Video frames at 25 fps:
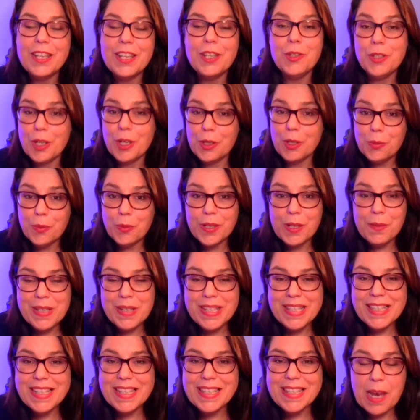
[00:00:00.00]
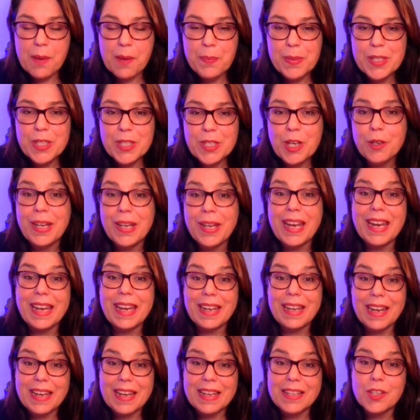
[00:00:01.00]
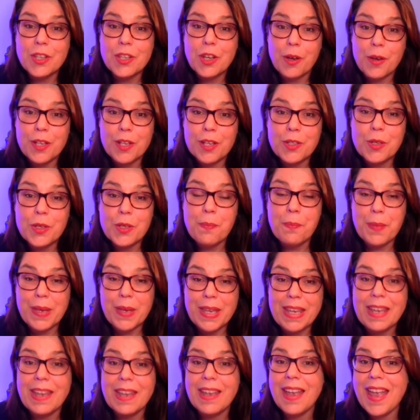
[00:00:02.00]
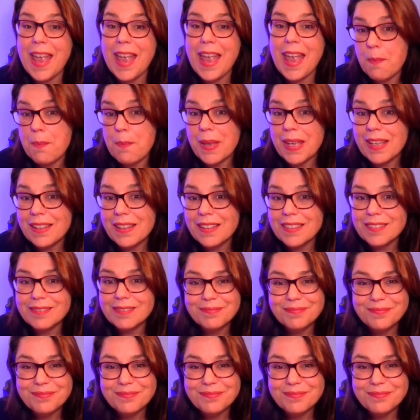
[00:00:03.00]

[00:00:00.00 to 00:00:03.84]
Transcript: You don't want to miss this episode. It is going to be epic.